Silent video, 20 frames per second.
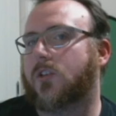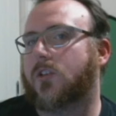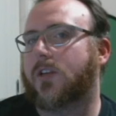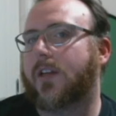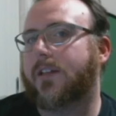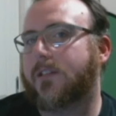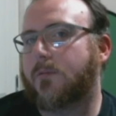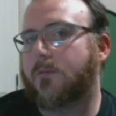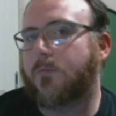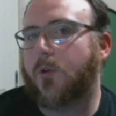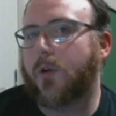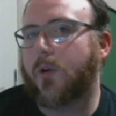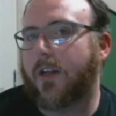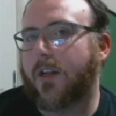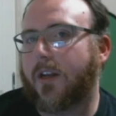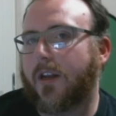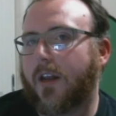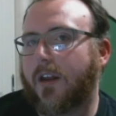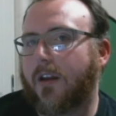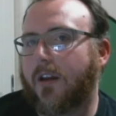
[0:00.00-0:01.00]
You need to put
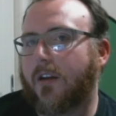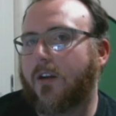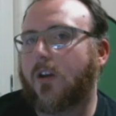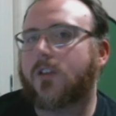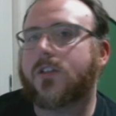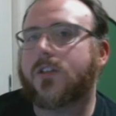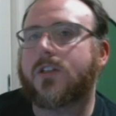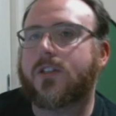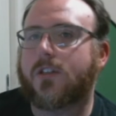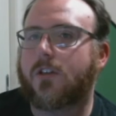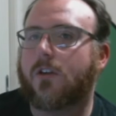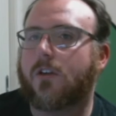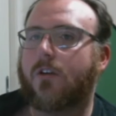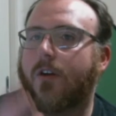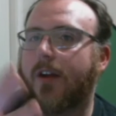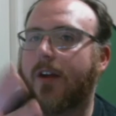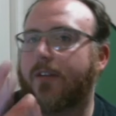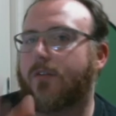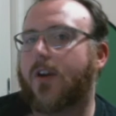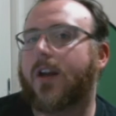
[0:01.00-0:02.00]
in, and not just the
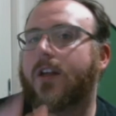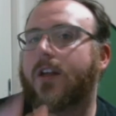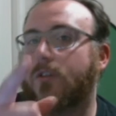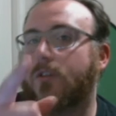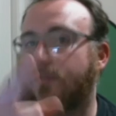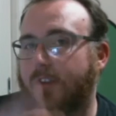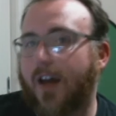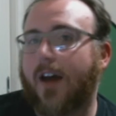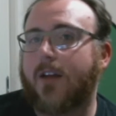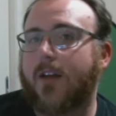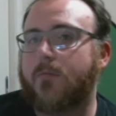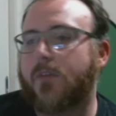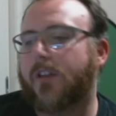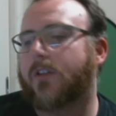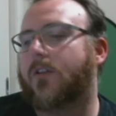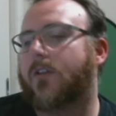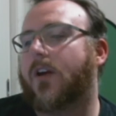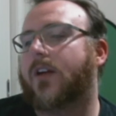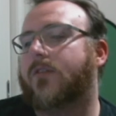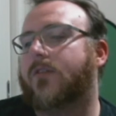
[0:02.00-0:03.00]
creative writing you've done, but the
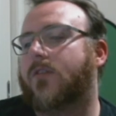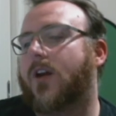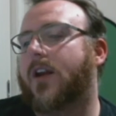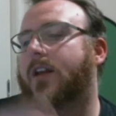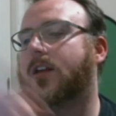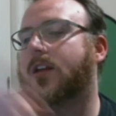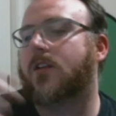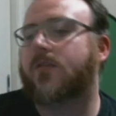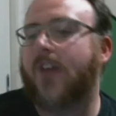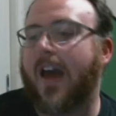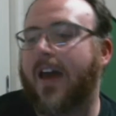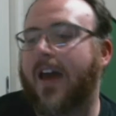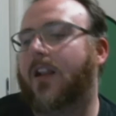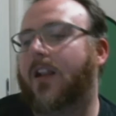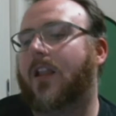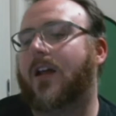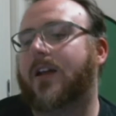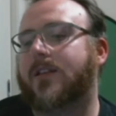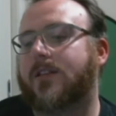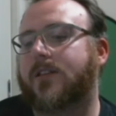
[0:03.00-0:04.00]
creative writing you've
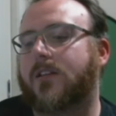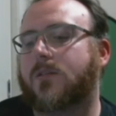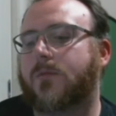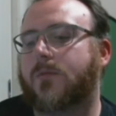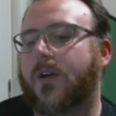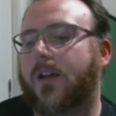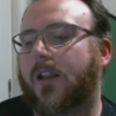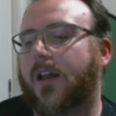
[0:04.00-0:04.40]
analyzed as well.